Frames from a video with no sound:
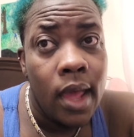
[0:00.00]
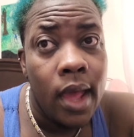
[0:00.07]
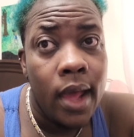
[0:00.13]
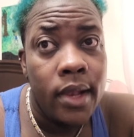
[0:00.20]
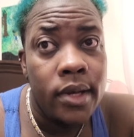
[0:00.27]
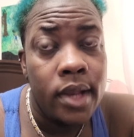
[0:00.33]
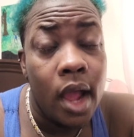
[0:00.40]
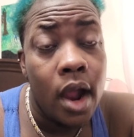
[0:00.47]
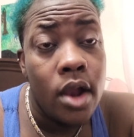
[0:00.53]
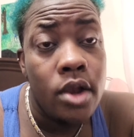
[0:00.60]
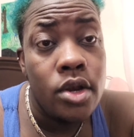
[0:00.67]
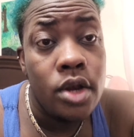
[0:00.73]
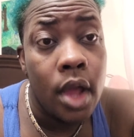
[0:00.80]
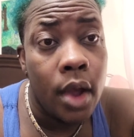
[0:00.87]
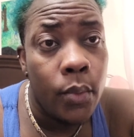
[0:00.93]
and are
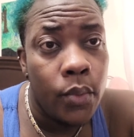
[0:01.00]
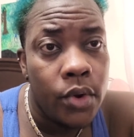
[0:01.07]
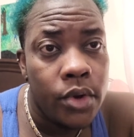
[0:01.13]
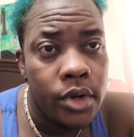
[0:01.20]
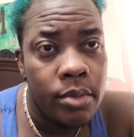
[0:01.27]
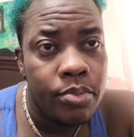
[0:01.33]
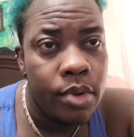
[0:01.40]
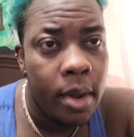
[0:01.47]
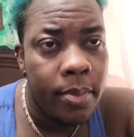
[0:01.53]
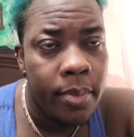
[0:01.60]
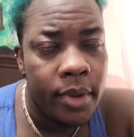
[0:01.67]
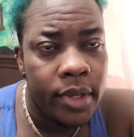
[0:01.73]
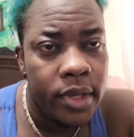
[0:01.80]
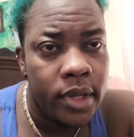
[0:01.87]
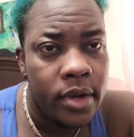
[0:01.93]
not wearing the proper
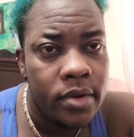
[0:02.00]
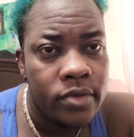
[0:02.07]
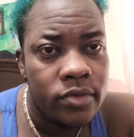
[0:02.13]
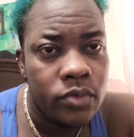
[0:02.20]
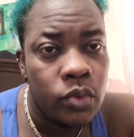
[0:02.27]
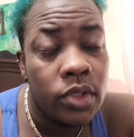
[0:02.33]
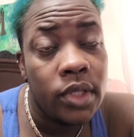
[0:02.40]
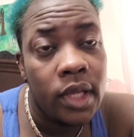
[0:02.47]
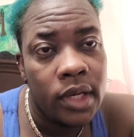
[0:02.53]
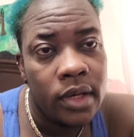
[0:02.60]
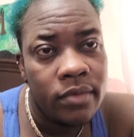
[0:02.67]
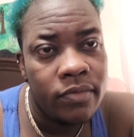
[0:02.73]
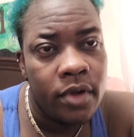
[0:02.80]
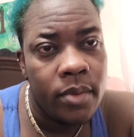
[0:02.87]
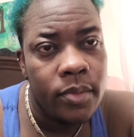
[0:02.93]
gears will get it
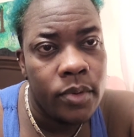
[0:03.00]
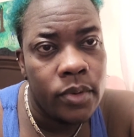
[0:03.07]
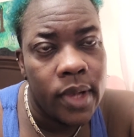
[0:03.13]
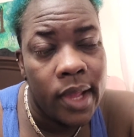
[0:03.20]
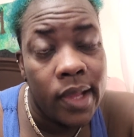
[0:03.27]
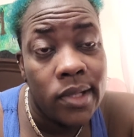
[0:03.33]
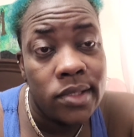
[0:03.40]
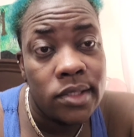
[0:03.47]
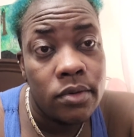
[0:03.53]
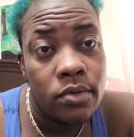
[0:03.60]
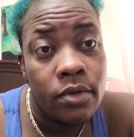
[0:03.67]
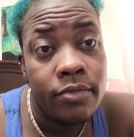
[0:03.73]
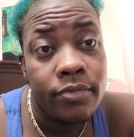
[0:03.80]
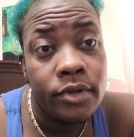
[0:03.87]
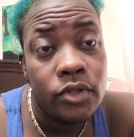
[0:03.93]
from you. Like I said,
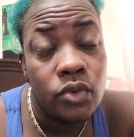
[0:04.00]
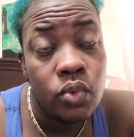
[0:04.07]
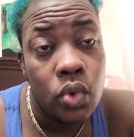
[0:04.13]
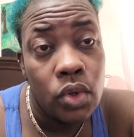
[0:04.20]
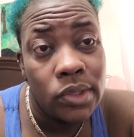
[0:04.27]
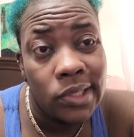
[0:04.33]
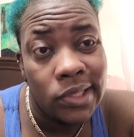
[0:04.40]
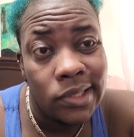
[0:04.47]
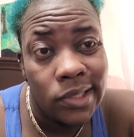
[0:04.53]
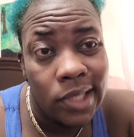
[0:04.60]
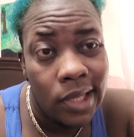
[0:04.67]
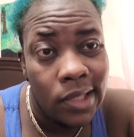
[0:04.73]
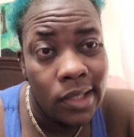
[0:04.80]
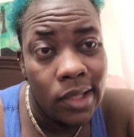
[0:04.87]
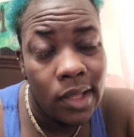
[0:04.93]
roughly 2 out of
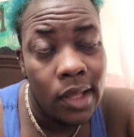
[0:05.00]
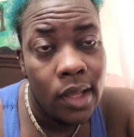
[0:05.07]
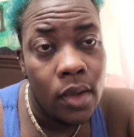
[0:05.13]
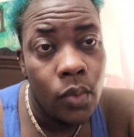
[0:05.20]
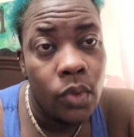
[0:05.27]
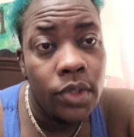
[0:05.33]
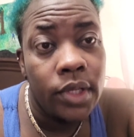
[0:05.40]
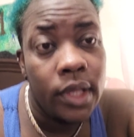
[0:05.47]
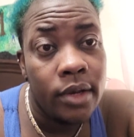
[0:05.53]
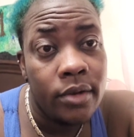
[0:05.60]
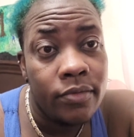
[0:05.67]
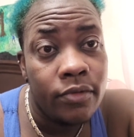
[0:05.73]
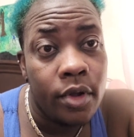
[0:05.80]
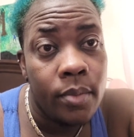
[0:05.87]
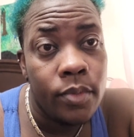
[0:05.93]
10 will get it
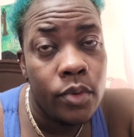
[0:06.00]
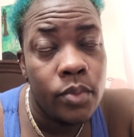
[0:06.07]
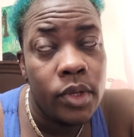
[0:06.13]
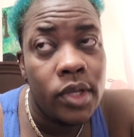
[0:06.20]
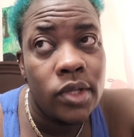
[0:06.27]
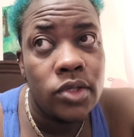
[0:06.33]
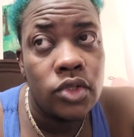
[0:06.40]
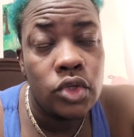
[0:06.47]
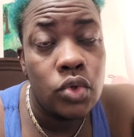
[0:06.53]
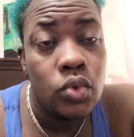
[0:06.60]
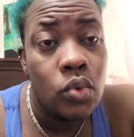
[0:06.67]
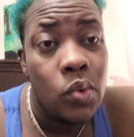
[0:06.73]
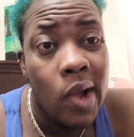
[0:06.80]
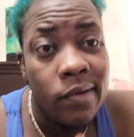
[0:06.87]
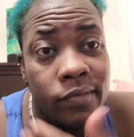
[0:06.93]
from you because
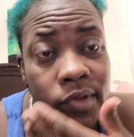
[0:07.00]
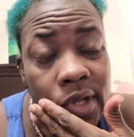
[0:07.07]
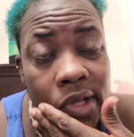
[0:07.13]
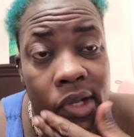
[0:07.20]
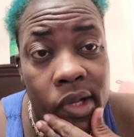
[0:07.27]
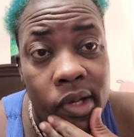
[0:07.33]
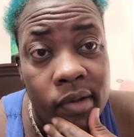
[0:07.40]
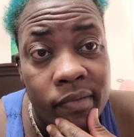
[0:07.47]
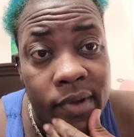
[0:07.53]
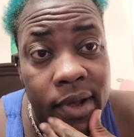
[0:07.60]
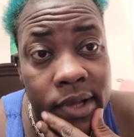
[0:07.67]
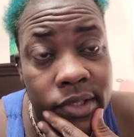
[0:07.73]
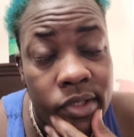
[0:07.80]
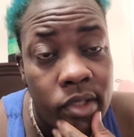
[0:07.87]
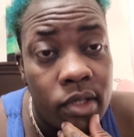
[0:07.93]
you have taken the
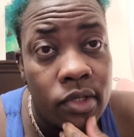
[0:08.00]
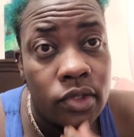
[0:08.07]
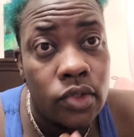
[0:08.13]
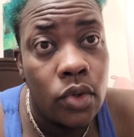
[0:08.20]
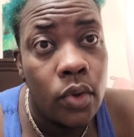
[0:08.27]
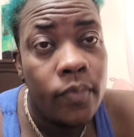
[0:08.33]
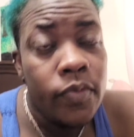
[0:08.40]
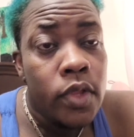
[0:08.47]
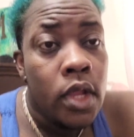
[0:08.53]
vaccine. So